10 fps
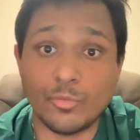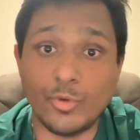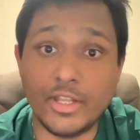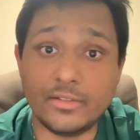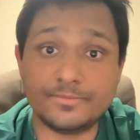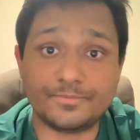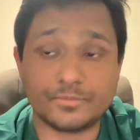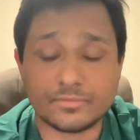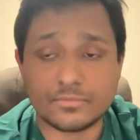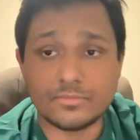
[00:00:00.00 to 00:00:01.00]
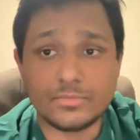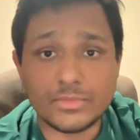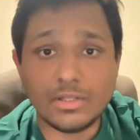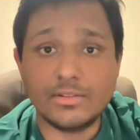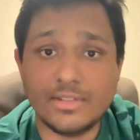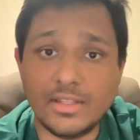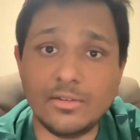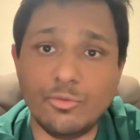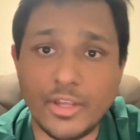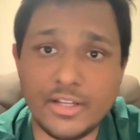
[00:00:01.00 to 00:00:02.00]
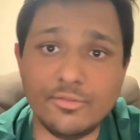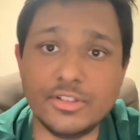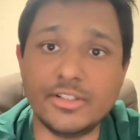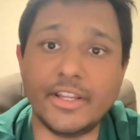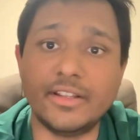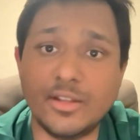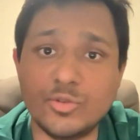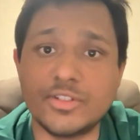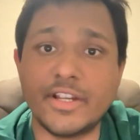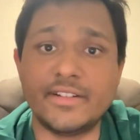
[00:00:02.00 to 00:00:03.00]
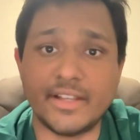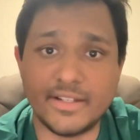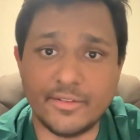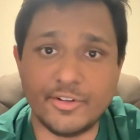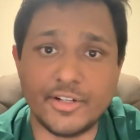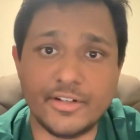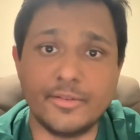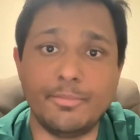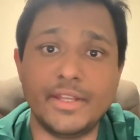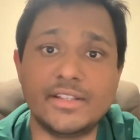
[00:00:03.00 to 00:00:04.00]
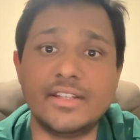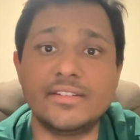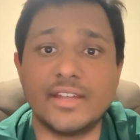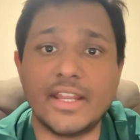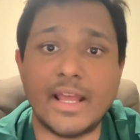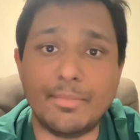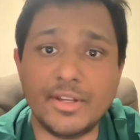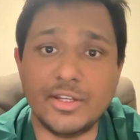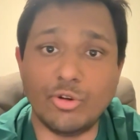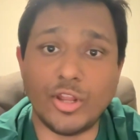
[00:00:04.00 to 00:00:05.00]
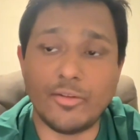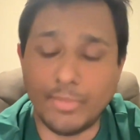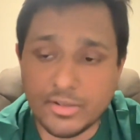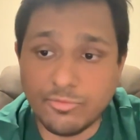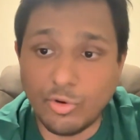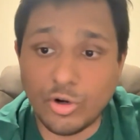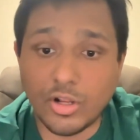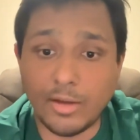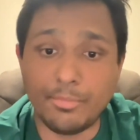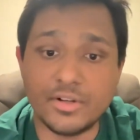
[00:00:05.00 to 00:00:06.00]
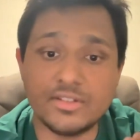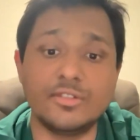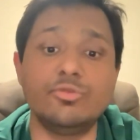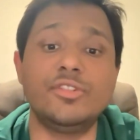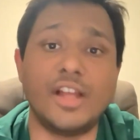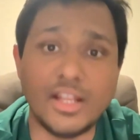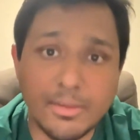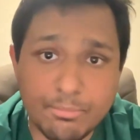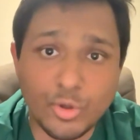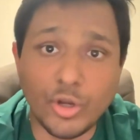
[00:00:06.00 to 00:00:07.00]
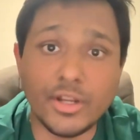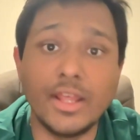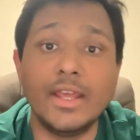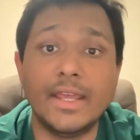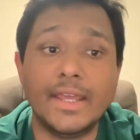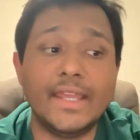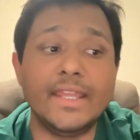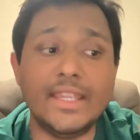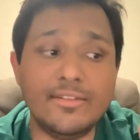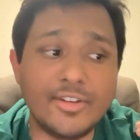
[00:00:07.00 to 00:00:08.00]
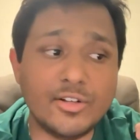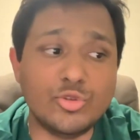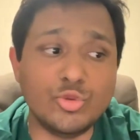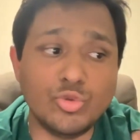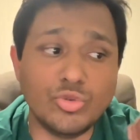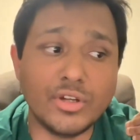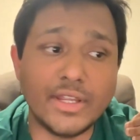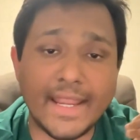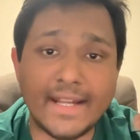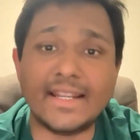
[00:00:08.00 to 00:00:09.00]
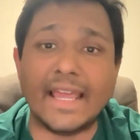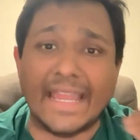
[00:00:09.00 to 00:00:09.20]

Well, see, whenever the 10th house gets activated, big things can happen in life. But for a person who is unemployed, even to get